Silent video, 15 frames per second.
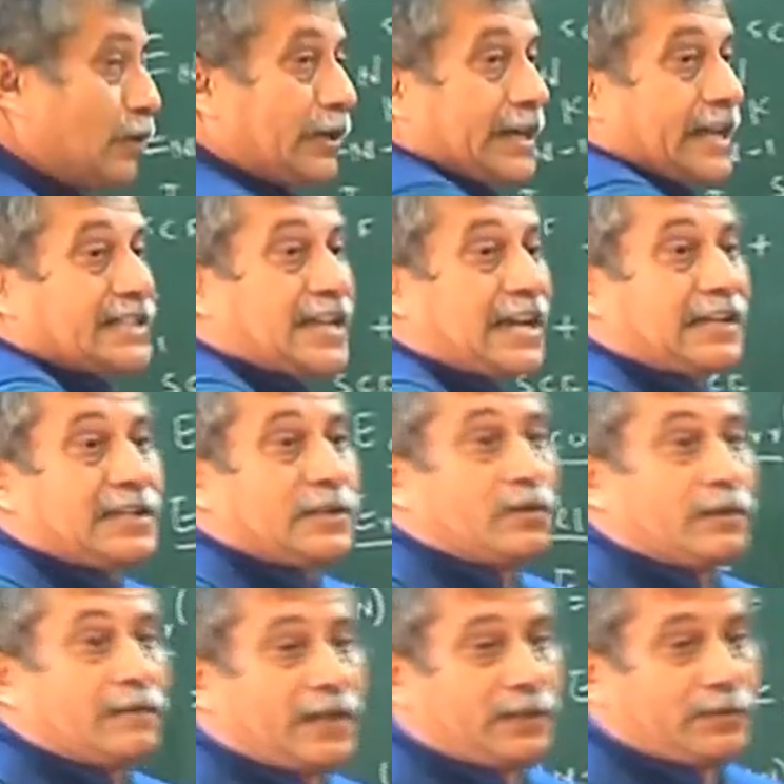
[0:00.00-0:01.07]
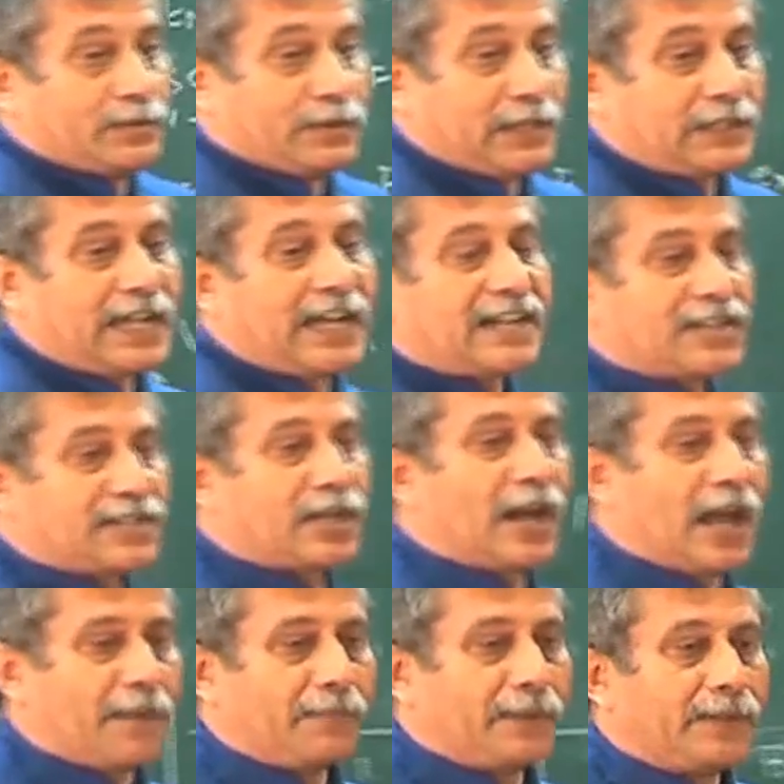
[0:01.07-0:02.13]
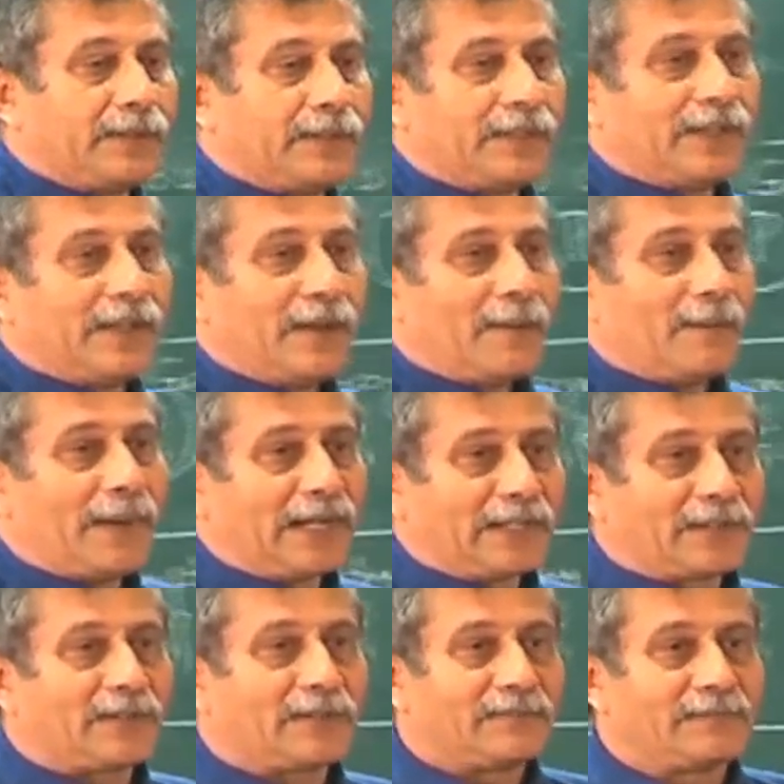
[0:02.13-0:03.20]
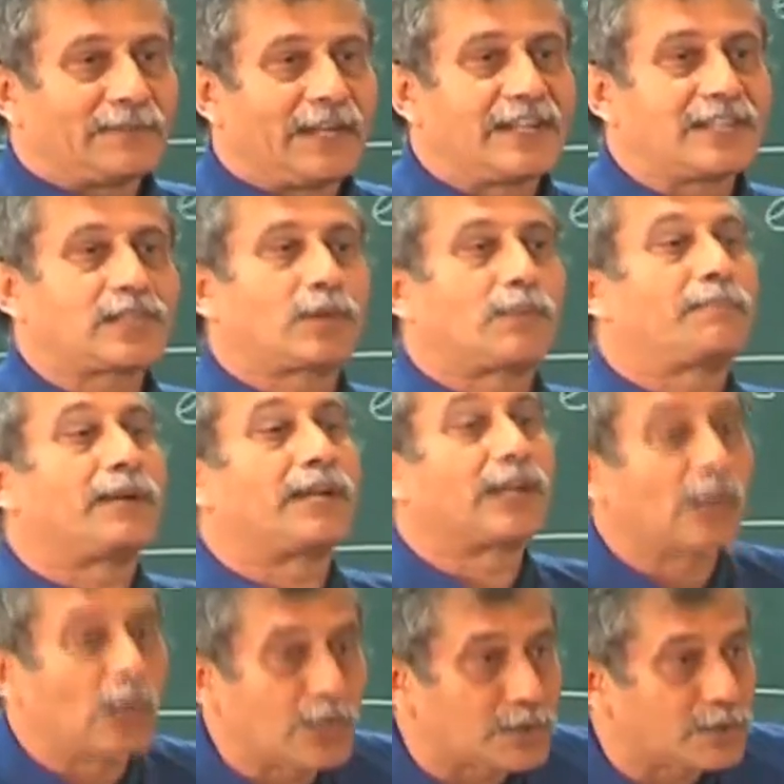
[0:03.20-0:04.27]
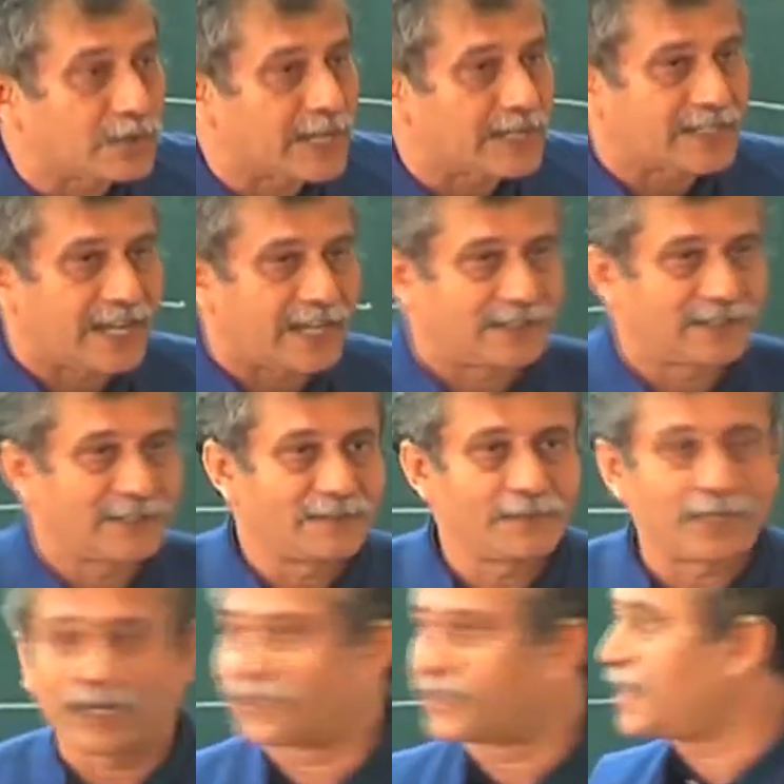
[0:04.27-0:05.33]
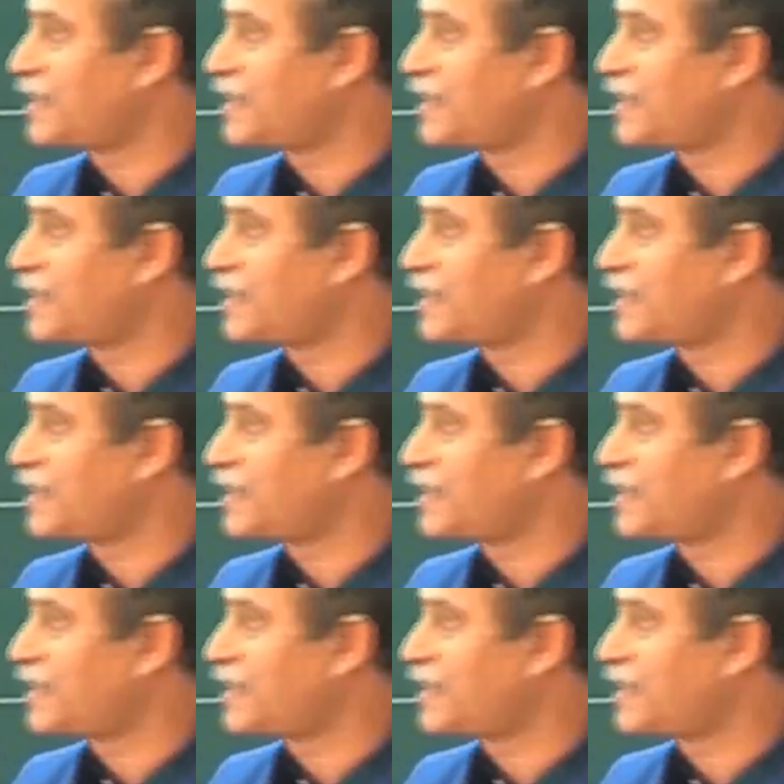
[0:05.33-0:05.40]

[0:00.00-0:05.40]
you will get exactly equal value. Now, that does not happen, but it is pretty close to the exact because